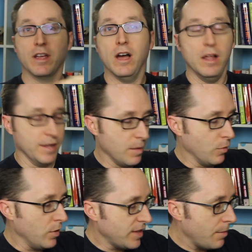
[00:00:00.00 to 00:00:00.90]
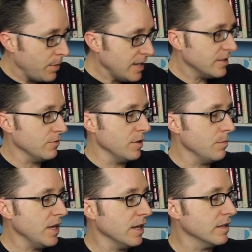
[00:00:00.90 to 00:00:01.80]
calling it. But what that basically
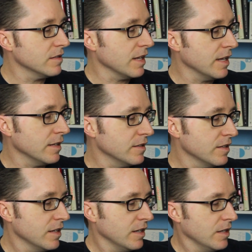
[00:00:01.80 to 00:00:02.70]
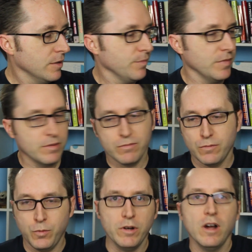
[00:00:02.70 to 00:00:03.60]
means is
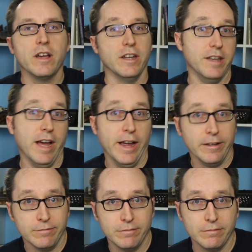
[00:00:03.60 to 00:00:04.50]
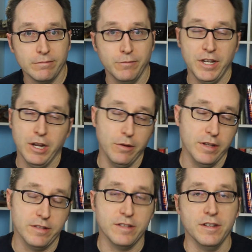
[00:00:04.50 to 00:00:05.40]
we're all going to die. We know
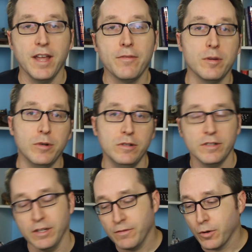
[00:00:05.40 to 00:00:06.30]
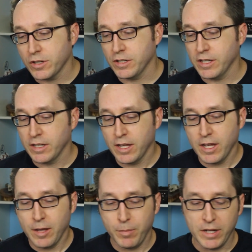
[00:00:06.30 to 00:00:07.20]
this. It's inevitable. It's unfortunate.
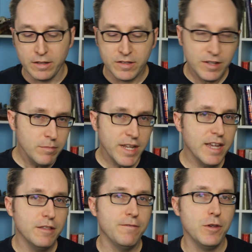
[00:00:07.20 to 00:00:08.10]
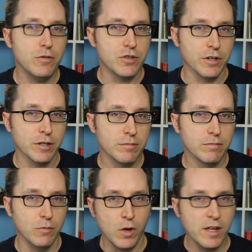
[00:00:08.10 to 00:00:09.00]
But someday in the future,
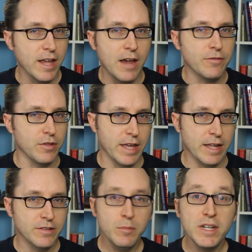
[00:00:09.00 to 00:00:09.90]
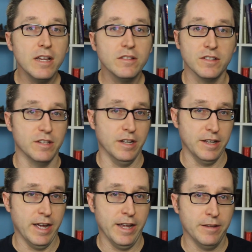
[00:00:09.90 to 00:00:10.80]
long after that, somebody else is going to
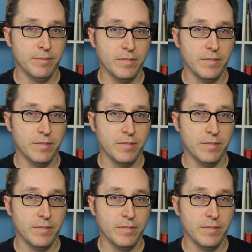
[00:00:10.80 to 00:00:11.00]
die.